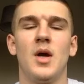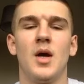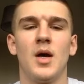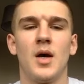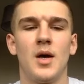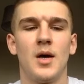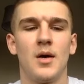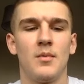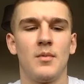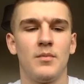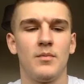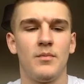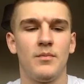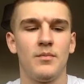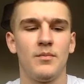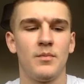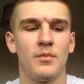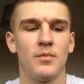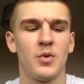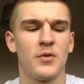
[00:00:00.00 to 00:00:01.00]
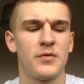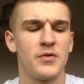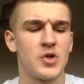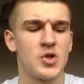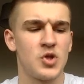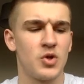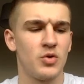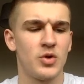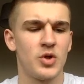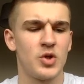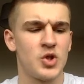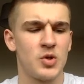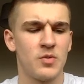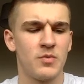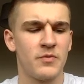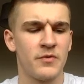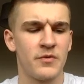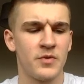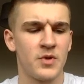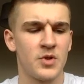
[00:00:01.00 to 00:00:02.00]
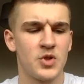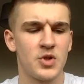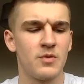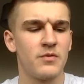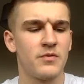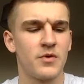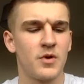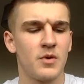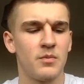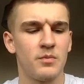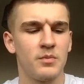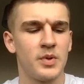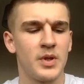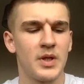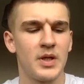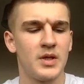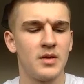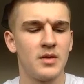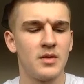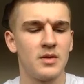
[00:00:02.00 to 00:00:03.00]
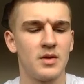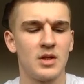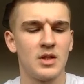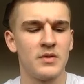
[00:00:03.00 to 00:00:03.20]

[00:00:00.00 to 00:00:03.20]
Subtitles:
But for sure, the jump from playing